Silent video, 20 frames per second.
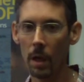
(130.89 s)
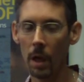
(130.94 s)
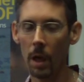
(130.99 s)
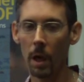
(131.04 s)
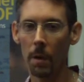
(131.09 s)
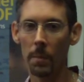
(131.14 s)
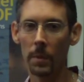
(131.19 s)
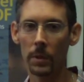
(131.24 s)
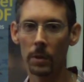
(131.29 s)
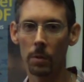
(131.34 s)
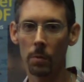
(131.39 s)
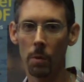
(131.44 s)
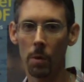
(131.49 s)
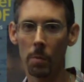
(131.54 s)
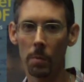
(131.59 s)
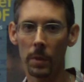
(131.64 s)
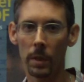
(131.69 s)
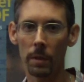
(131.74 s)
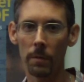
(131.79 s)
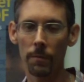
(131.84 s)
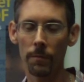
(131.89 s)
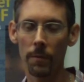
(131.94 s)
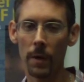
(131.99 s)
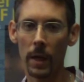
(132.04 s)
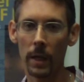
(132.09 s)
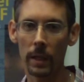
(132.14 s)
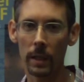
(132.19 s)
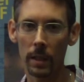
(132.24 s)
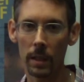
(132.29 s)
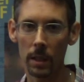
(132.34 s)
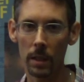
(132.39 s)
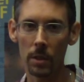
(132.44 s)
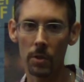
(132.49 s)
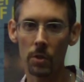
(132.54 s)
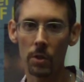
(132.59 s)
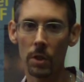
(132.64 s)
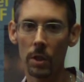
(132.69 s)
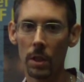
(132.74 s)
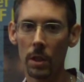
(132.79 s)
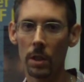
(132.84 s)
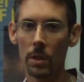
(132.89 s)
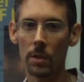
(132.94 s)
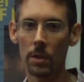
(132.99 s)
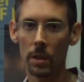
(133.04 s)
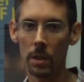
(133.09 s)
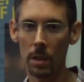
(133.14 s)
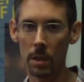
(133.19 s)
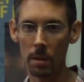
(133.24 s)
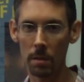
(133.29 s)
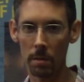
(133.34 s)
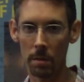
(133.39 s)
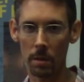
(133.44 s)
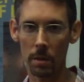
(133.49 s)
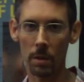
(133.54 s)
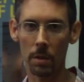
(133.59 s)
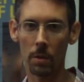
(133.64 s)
But you won't be finding any cheesy,